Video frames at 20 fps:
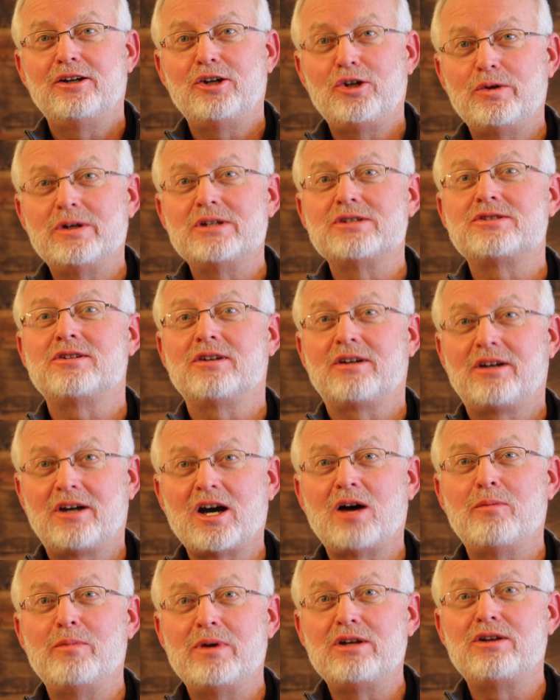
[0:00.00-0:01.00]
who is to
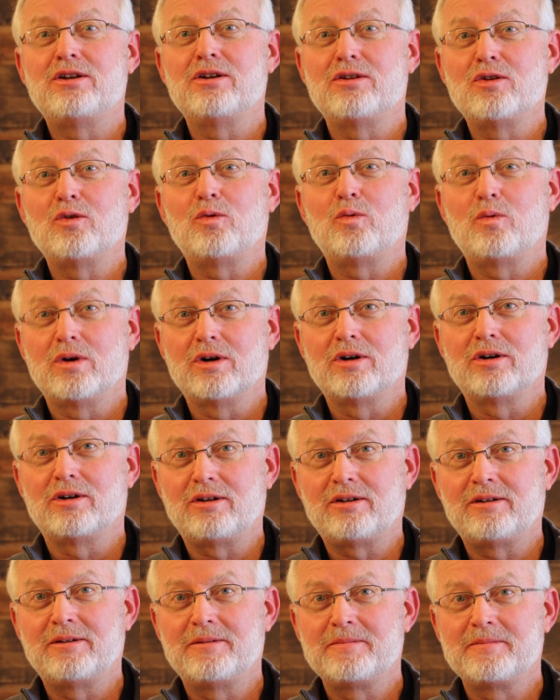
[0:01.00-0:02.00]
come into the
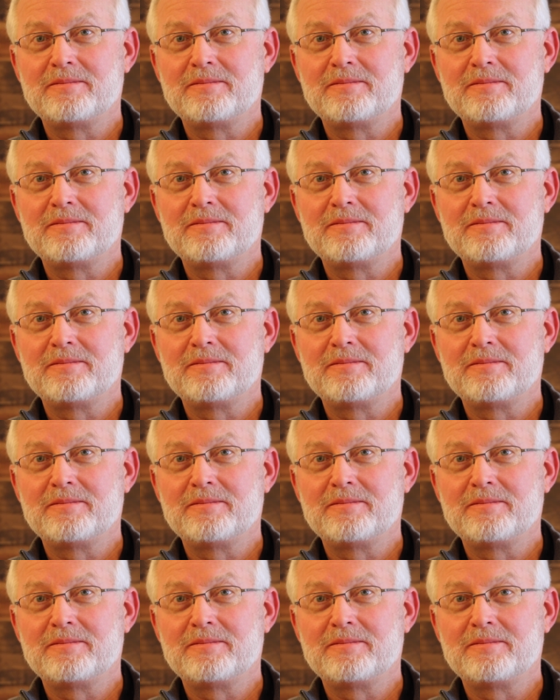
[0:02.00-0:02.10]
world."